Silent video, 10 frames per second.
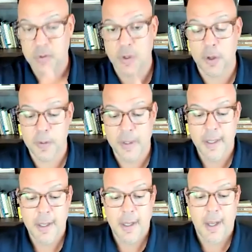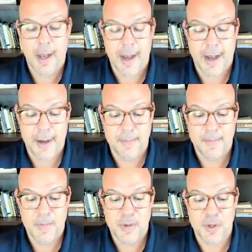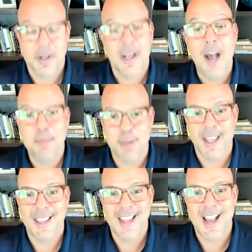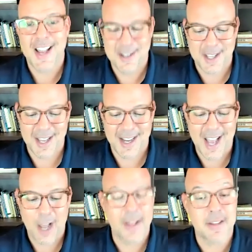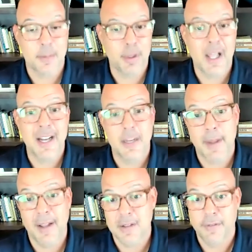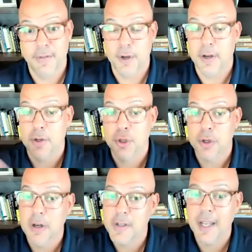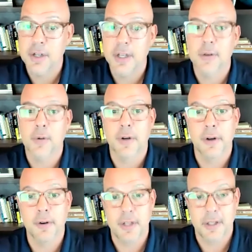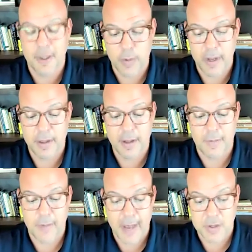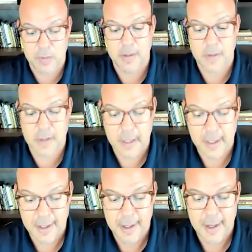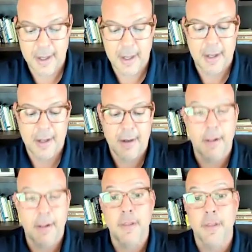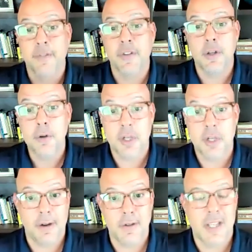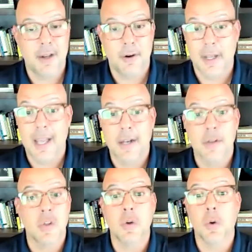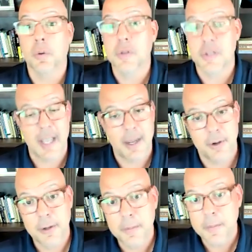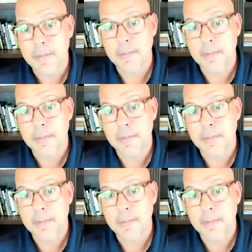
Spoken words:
So to complicate that, again, how that's applied depends if you're an insurance agent or you're dealing with investments. The fiduciary standard, again, is the gold standard.